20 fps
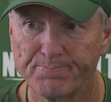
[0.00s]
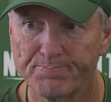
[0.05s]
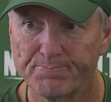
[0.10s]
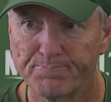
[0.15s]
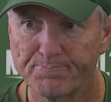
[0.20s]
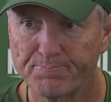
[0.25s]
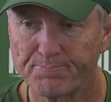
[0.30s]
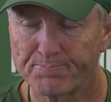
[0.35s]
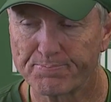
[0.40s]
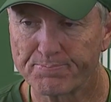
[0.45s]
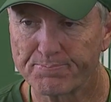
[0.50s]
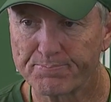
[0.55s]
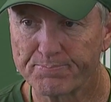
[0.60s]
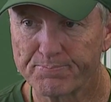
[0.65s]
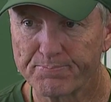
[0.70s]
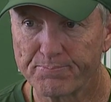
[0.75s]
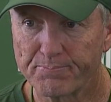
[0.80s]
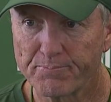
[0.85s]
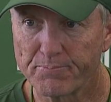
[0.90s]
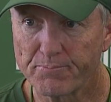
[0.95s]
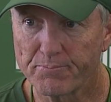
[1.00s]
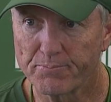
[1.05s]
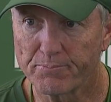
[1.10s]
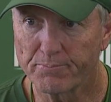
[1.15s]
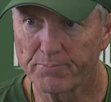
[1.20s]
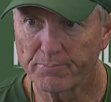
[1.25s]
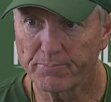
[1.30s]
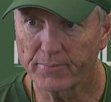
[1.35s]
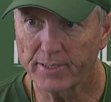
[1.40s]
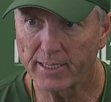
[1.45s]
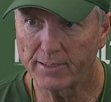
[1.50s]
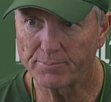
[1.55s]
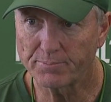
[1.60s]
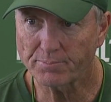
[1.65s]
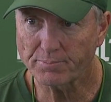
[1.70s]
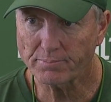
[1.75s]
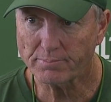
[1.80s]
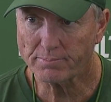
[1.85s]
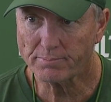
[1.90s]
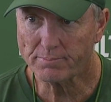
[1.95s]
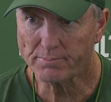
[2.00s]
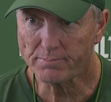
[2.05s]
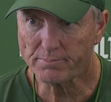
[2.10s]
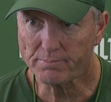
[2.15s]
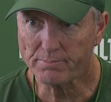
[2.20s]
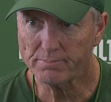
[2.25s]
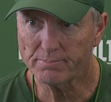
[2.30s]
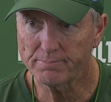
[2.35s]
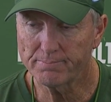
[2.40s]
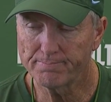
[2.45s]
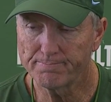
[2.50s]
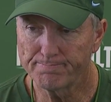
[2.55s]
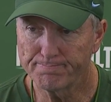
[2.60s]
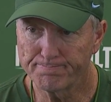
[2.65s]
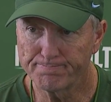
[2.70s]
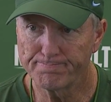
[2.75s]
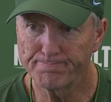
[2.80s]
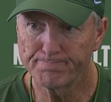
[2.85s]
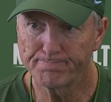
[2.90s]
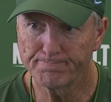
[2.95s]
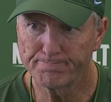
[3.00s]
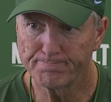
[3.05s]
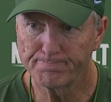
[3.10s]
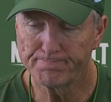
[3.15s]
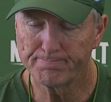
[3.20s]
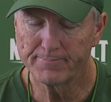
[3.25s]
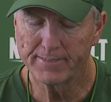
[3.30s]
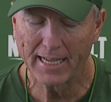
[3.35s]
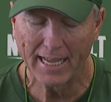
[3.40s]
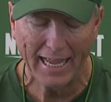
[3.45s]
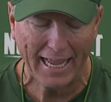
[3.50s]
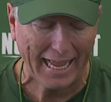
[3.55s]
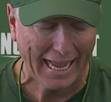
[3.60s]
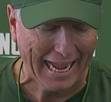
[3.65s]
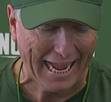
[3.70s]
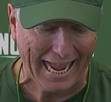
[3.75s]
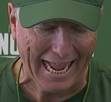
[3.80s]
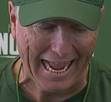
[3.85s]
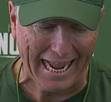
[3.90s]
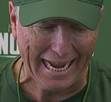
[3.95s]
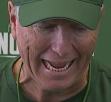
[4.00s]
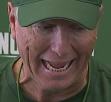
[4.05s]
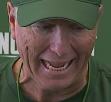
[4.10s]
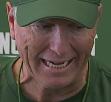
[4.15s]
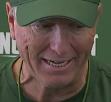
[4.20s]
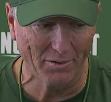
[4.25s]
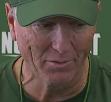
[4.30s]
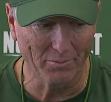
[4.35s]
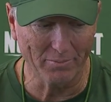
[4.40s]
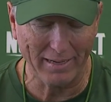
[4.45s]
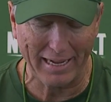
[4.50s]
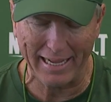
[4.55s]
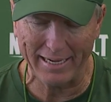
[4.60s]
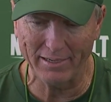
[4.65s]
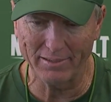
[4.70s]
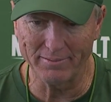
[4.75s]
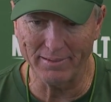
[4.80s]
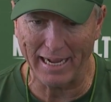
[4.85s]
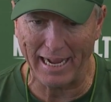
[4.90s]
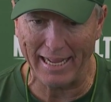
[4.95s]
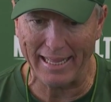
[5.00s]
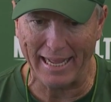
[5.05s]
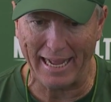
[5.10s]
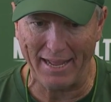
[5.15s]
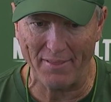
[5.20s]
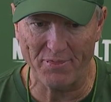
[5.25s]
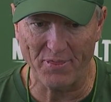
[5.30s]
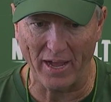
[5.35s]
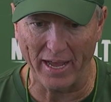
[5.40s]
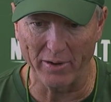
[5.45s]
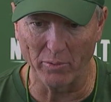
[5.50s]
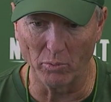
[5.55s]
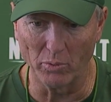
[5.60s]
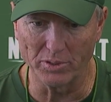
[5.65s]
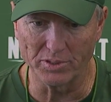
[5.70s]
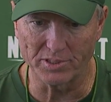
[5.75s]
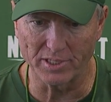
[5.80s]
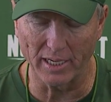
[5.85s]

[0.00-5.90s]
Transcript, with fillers: The touchdown that Brazzell had, the guy called back. Did he push off the replay? I, I don't I don't I, I thought it was.